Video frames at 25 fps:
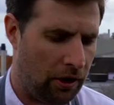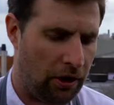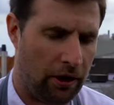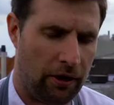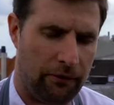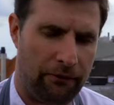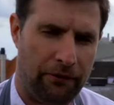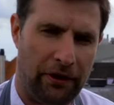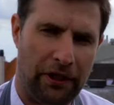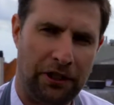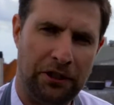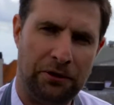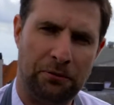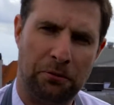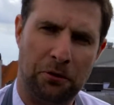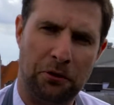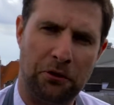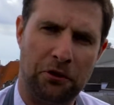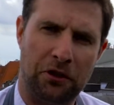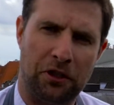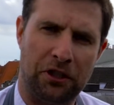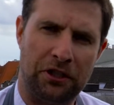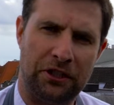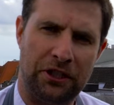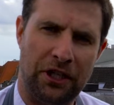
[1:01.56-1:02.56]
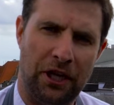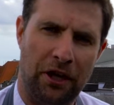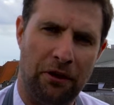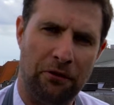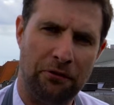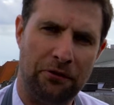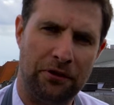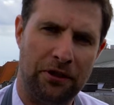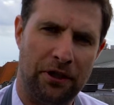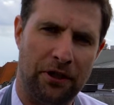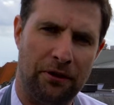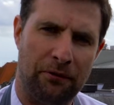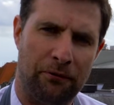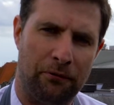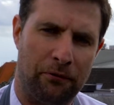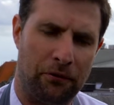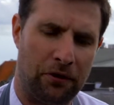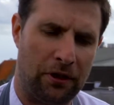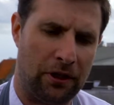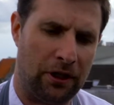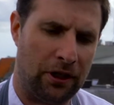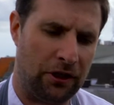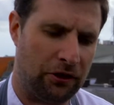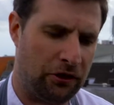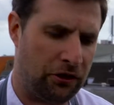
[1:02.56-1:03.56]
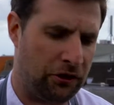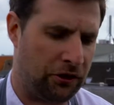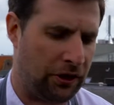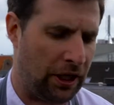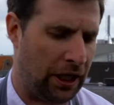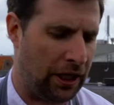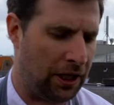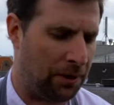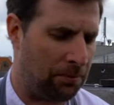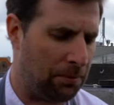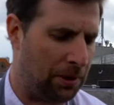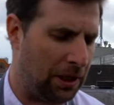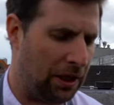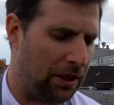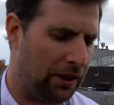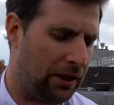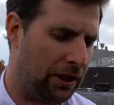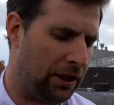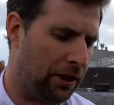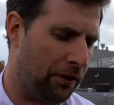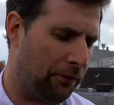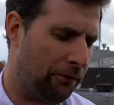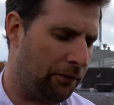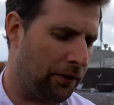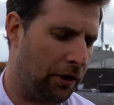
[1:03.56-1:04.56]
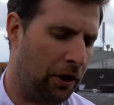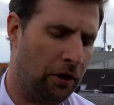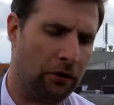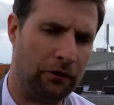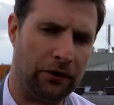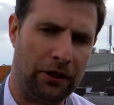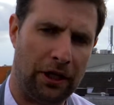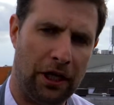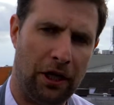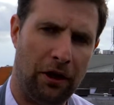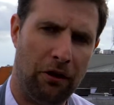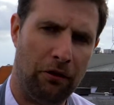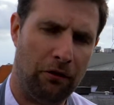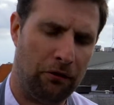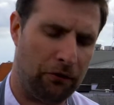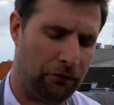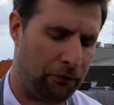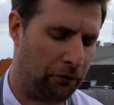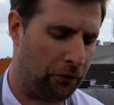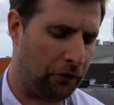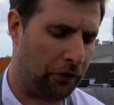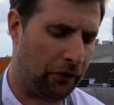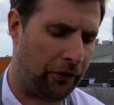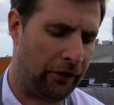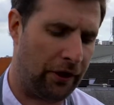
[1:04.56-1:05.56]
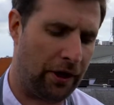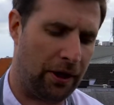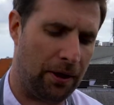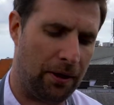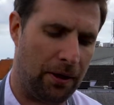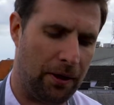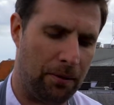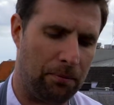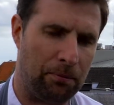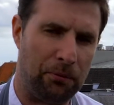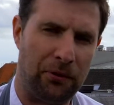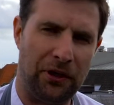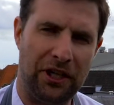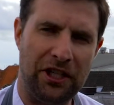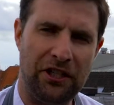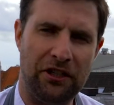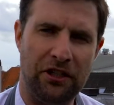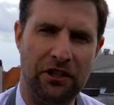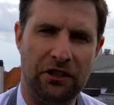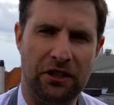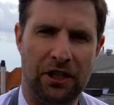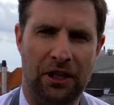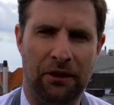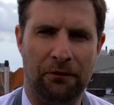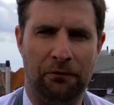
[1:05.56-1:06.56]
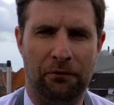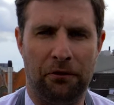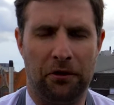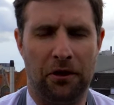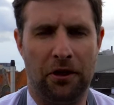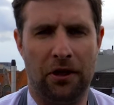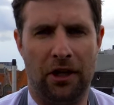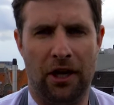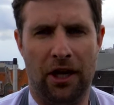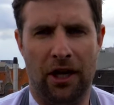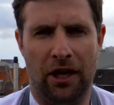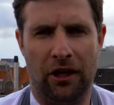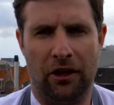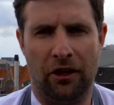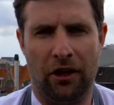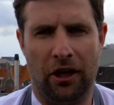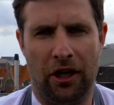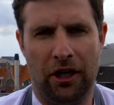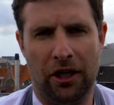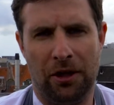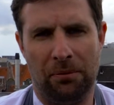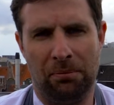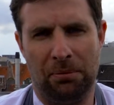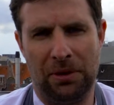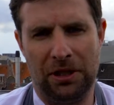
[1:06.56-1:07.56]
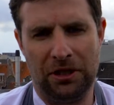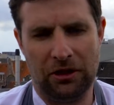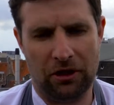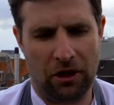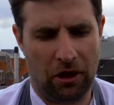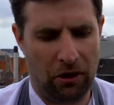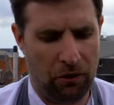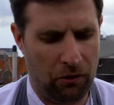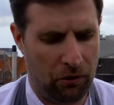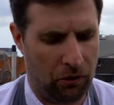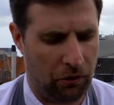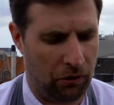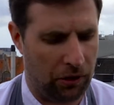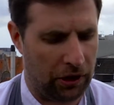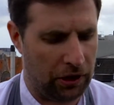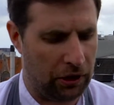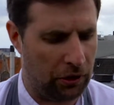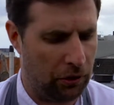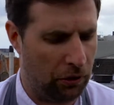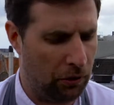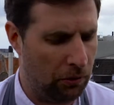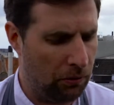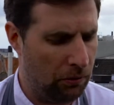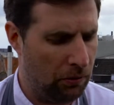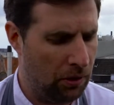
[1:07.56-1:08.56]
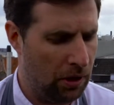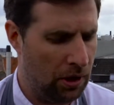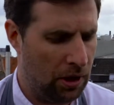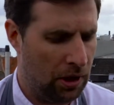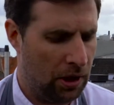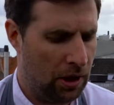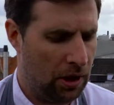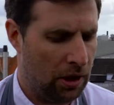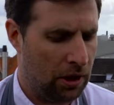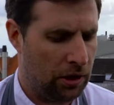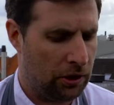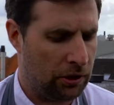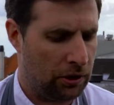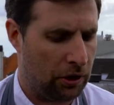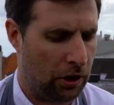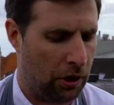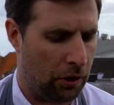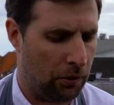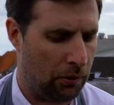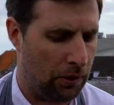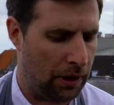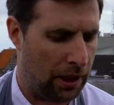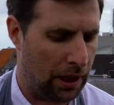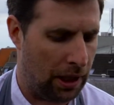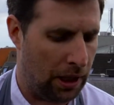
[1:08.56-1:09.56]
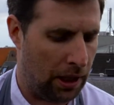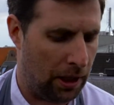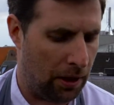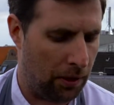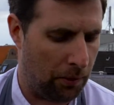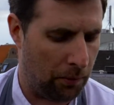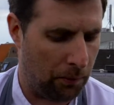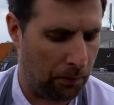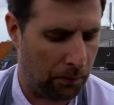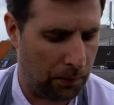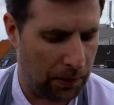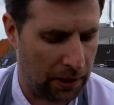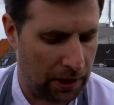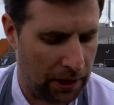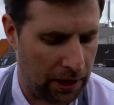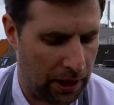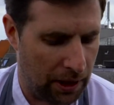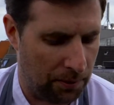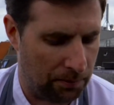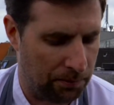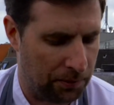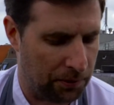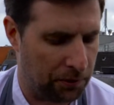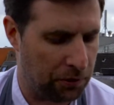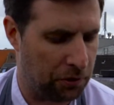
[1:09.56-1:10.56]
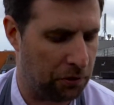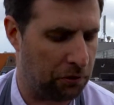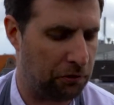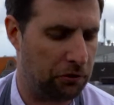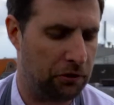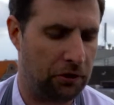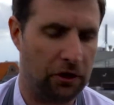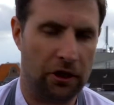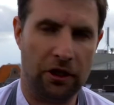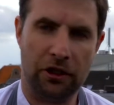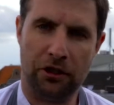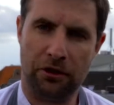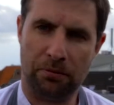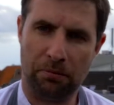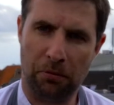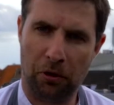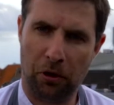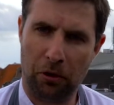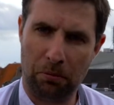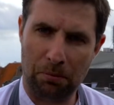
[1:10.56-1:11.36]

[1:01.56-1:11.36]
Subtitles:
vegetables ourselves for sustainability of the hotel, for bridges and for garden bistro Oriole. So we produce small